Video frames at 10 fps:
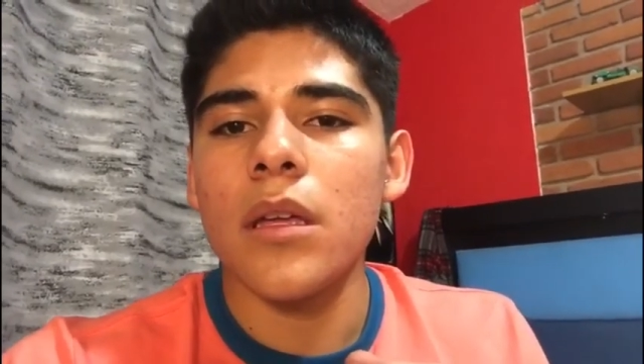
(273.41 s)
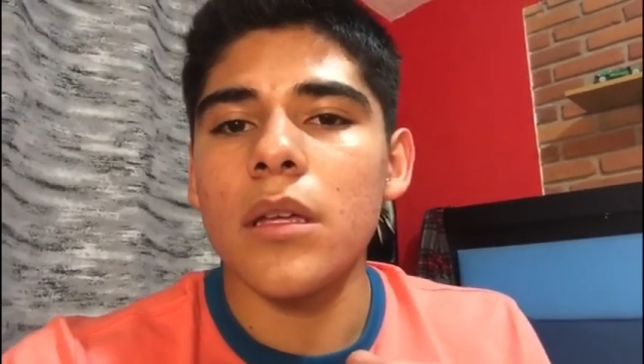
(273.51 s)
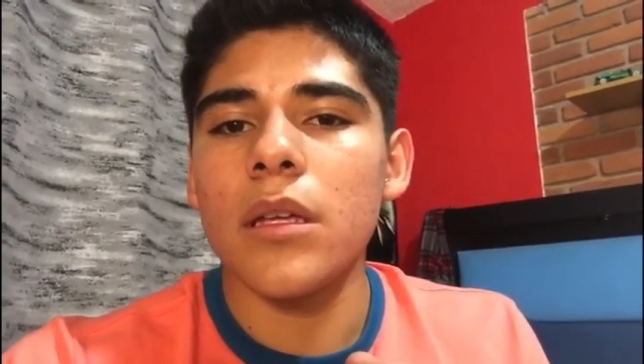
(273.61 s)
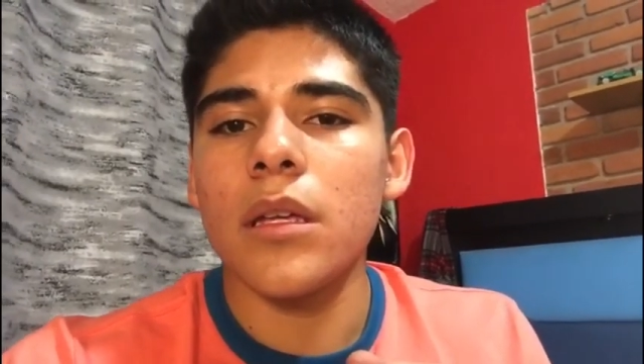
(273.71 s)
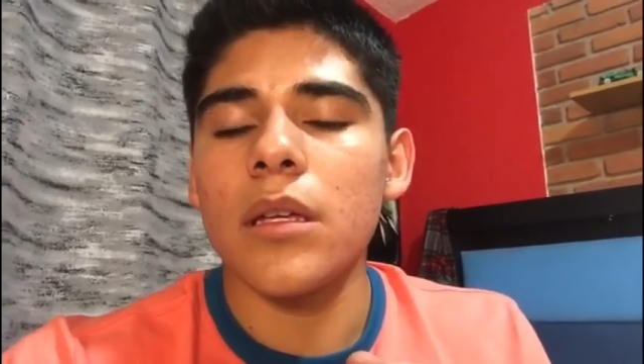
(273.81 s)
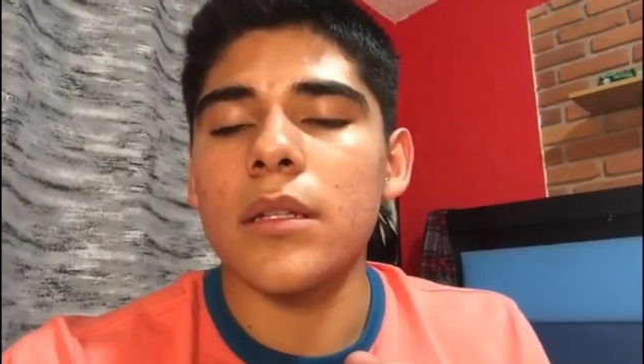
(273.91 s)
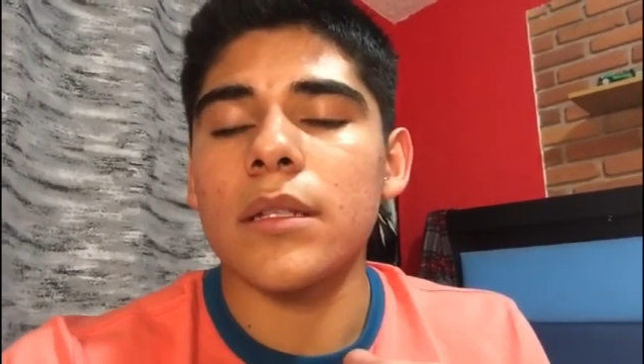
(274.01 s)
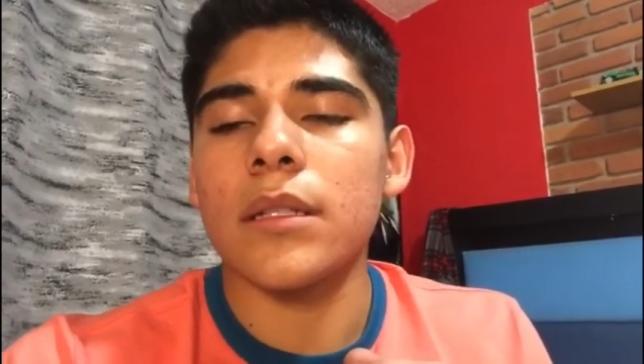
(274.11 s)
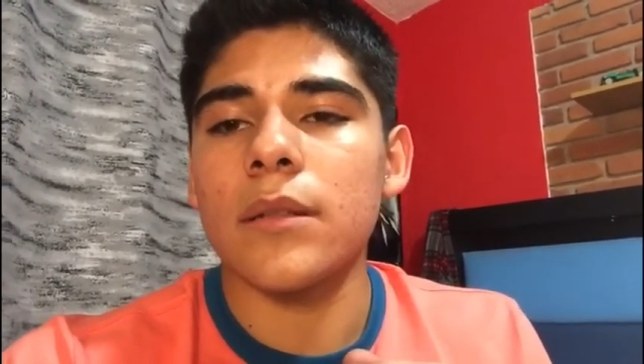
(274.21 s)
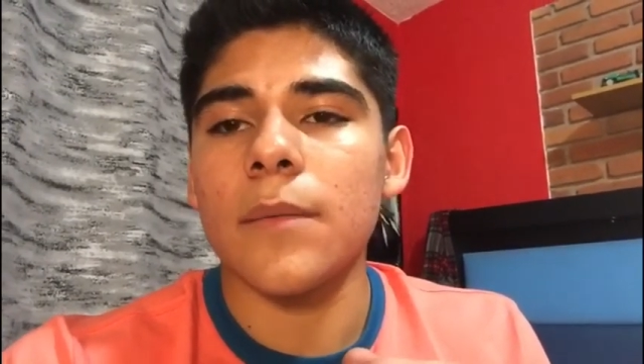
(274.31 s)

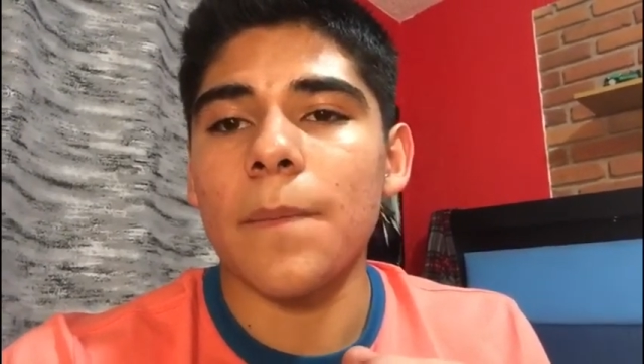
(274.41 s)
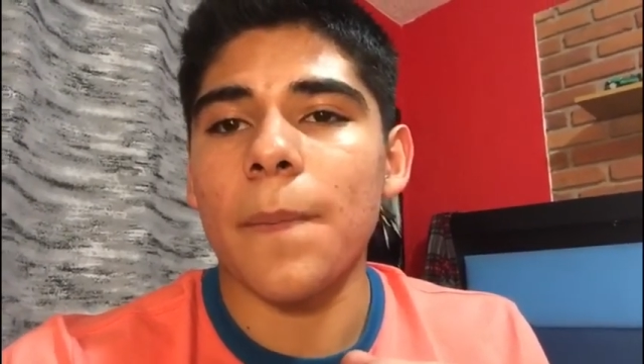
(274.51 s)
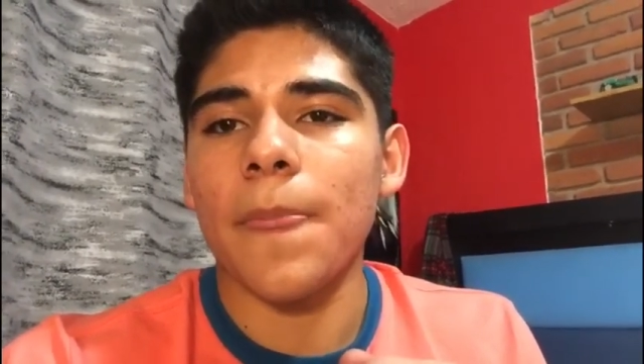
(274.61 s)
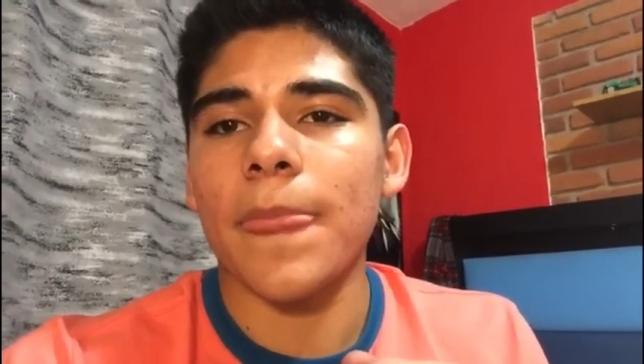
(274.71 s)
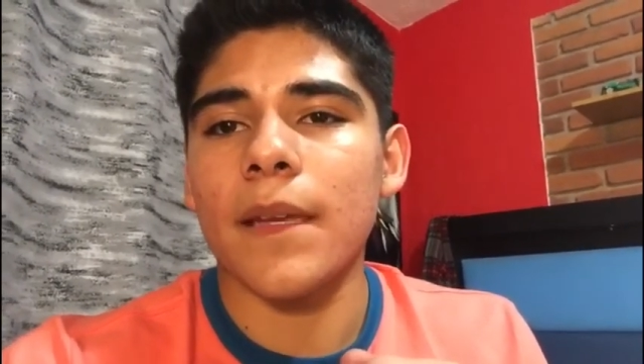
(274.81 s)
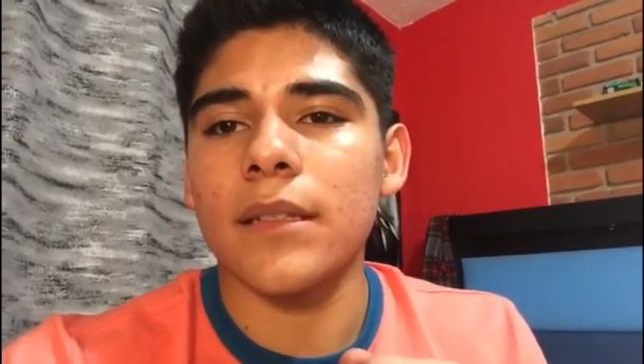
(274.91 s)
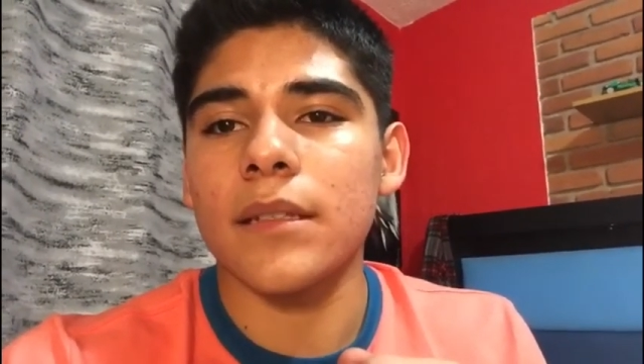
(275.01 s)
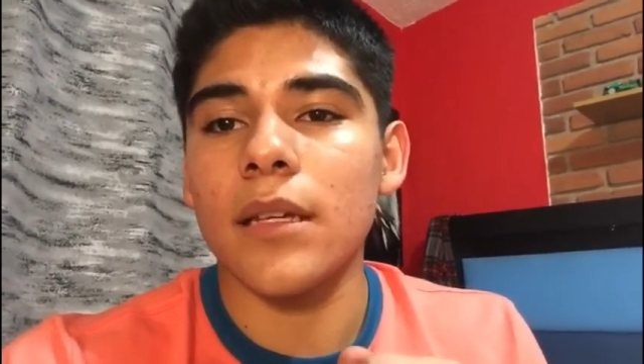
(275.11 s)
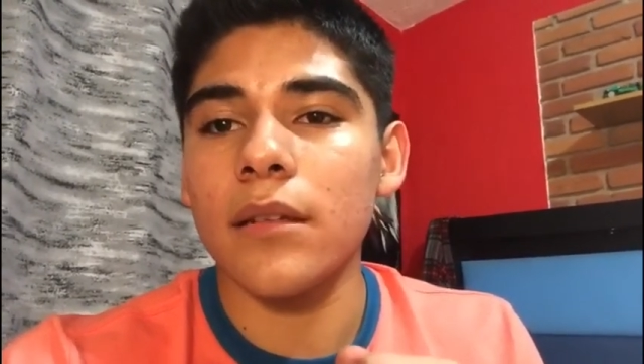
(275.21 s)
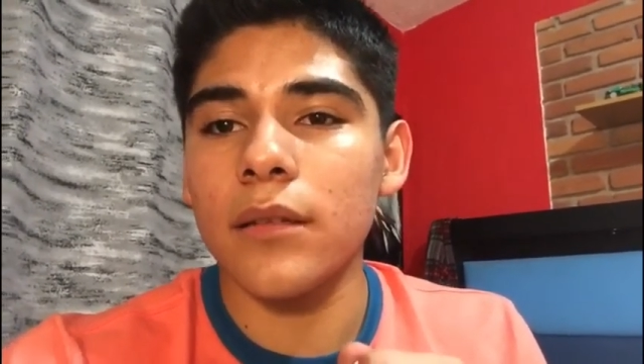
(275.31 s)
is
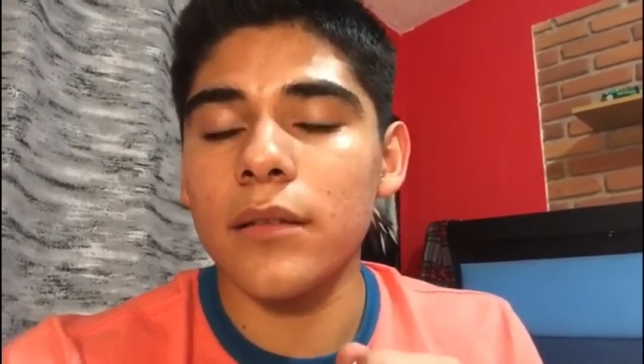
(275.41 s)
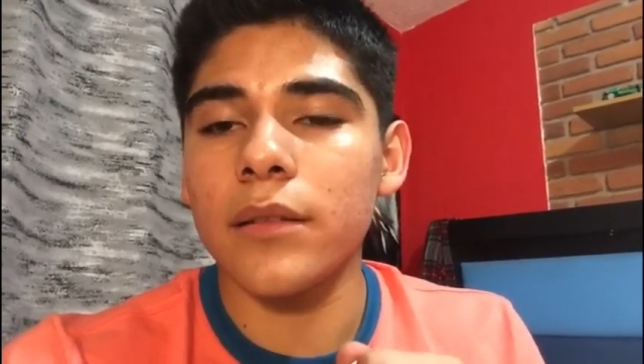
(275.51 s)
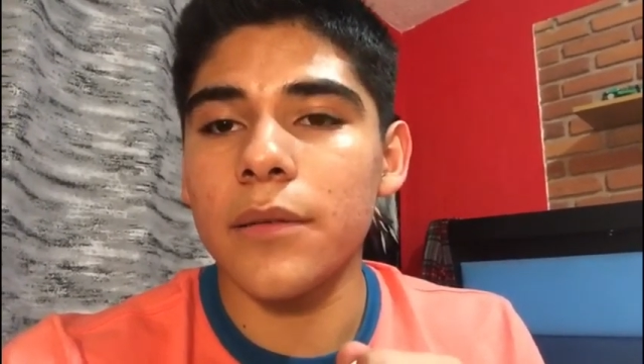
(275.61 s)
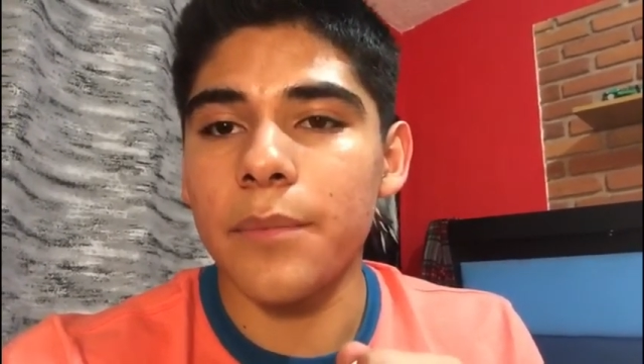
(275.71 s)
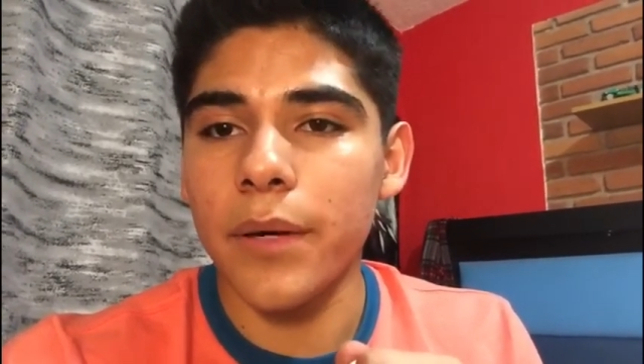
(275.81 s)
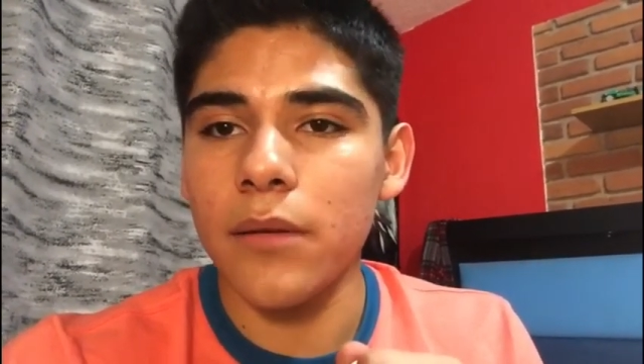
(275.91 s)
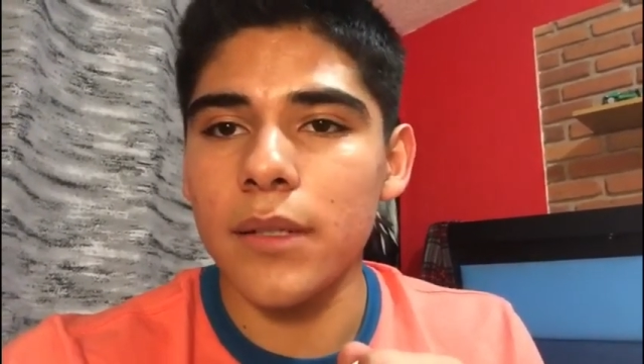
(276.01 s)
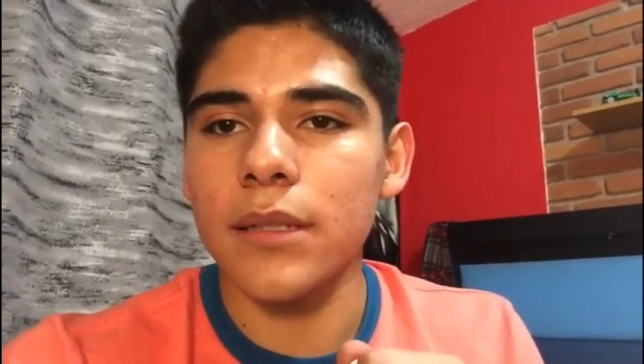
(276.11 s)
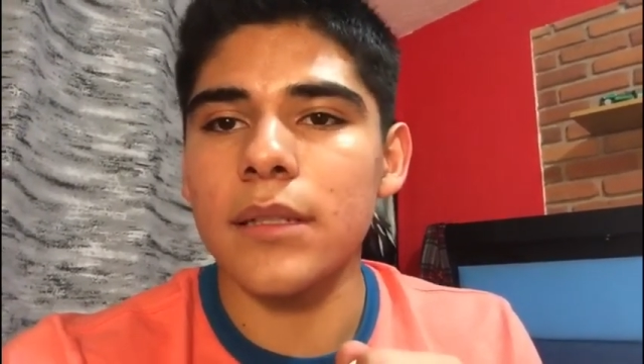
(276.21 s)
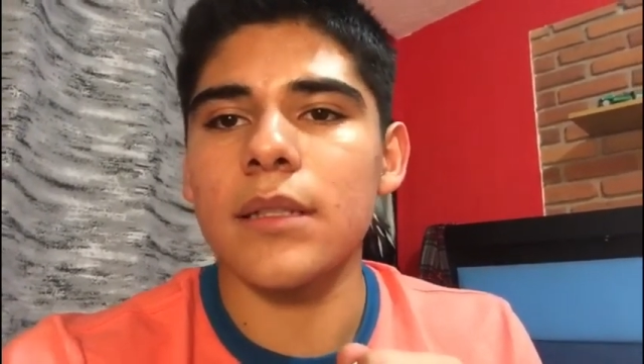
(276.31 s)
tell their
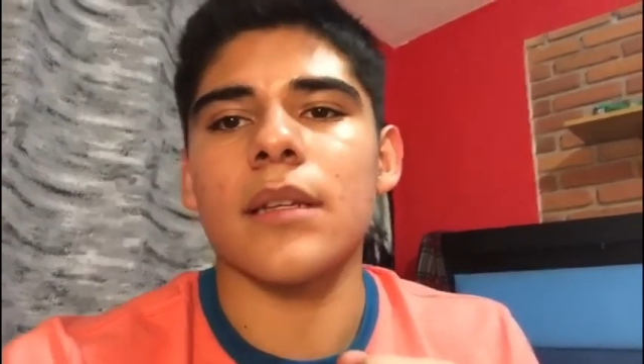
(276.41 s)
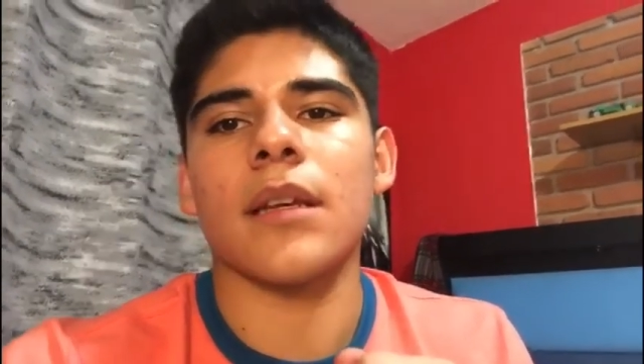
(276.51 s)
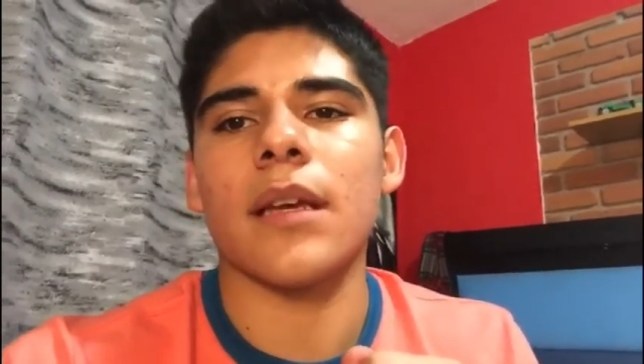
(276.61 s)
parents